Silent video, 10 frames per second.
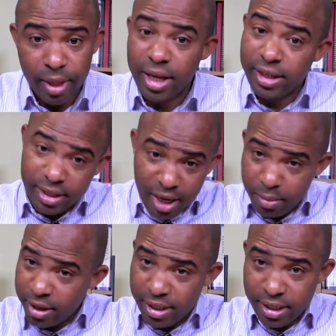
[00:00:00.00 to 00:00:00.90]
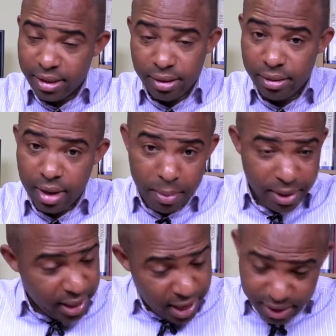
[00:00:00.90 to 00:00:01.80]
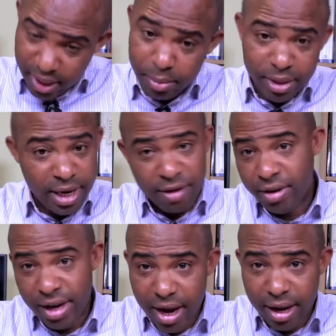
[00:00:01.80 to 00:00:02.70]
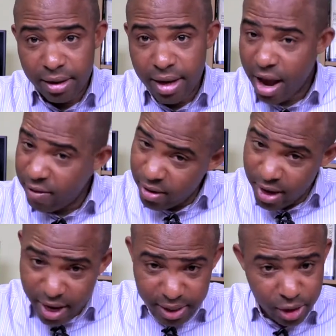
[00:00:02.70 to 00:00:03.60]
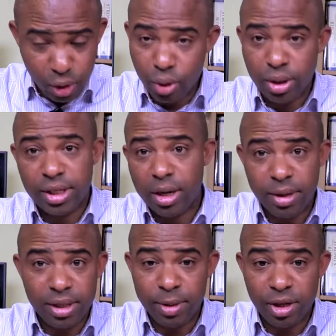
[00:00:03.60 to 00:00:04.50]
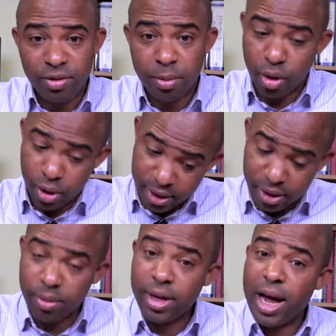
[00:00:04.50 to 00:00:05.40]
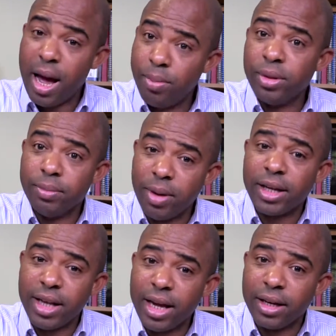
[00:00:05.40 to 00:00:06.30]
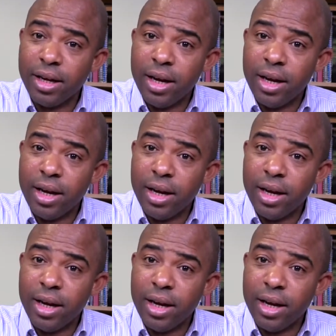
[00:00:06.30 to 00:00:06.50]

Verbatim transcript: They, they celebrate it. I mean, they celebrate it every year. Every year, the Jews celebrate Passover because it's something that happened back then.